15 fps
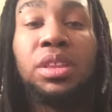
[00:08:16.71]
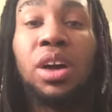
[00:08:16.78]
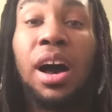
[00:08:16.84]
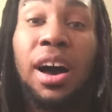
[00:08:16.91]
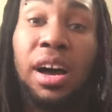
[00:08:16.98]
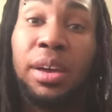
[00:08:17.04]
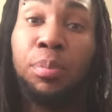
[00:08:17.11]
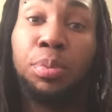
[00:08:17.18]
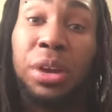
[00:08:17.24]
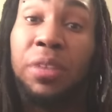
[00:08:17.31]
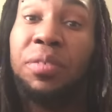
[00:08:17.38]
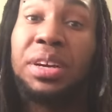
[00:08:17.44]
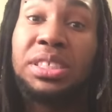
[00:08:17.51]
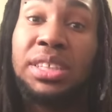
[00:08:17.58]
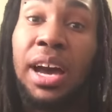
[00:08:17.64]
the
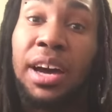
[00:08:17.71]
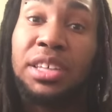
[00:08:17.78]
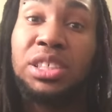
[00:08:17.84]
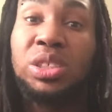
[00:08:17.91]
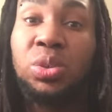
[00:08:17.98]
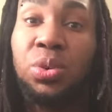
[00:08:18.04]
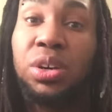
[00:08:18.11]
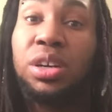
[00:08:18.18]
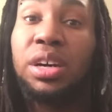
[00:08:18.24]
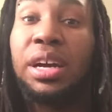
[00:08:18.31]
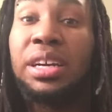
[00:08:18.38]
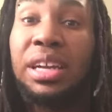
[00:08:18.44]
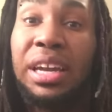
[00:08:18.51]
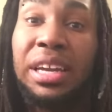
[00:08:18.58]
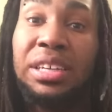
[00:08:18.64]
previous Ashura
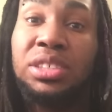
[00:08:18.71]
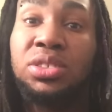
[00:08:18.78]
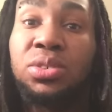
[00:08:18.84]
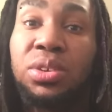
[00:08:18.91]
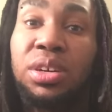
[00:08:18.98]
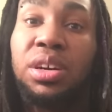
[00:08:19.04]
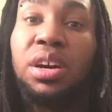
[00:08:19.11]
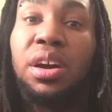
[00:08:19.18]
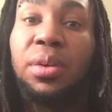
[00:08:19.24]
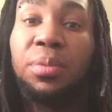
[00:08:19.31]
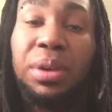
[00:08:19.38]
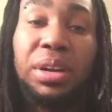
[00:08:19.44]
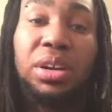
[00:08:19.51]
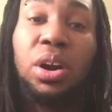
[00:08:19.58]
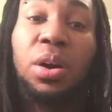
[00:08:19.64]
and Indra
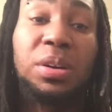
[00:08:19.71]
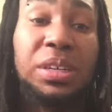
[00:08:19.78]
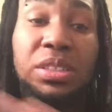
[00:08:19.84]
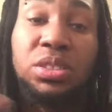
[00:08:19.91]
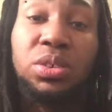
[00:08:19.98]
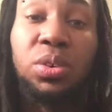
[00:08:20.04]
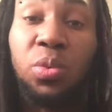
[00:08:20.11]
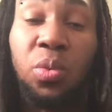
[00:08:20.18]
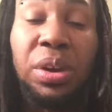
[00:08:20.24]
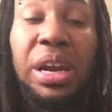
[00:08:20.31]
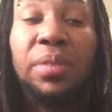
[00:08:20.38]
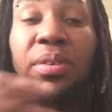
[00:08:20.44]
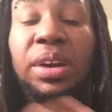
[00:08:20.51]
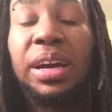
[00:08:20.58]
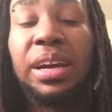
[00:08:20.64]
reincarnates or whatever.